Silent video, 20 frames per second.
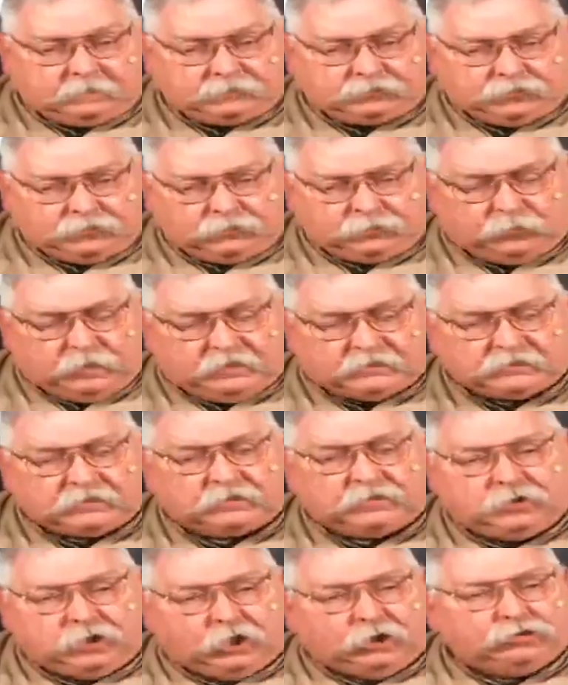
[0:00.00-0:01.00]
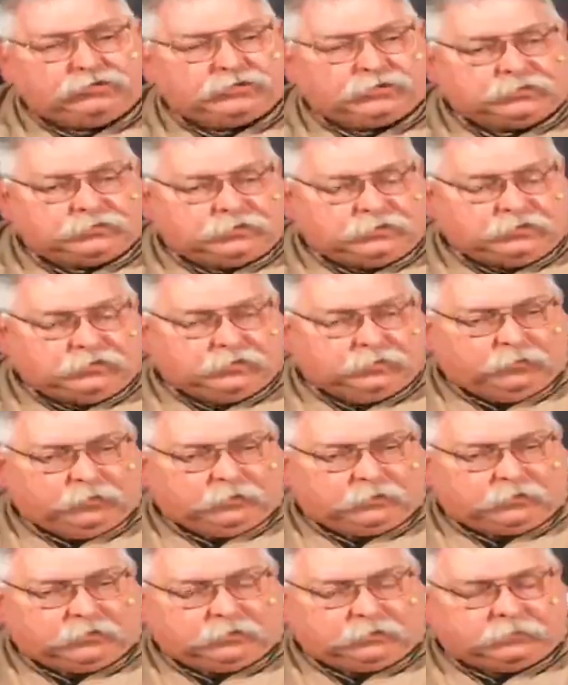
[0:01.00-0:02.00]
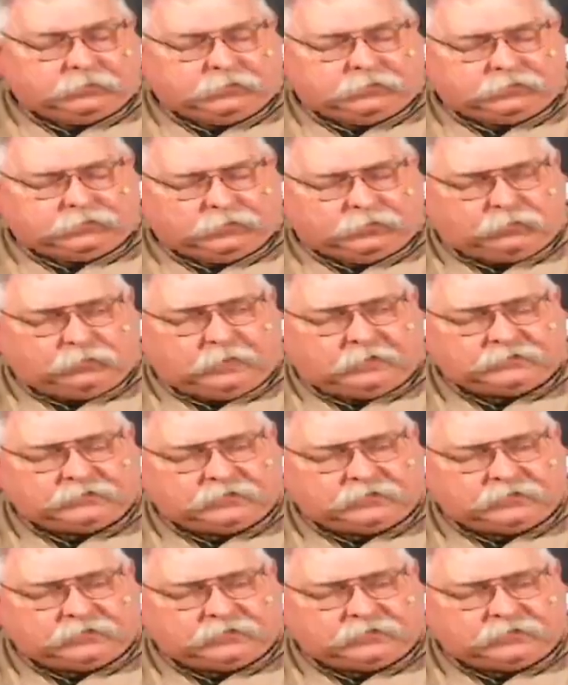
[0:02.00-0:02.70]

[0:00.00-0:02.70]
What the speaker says: tool rest closer to your work. Your tool rest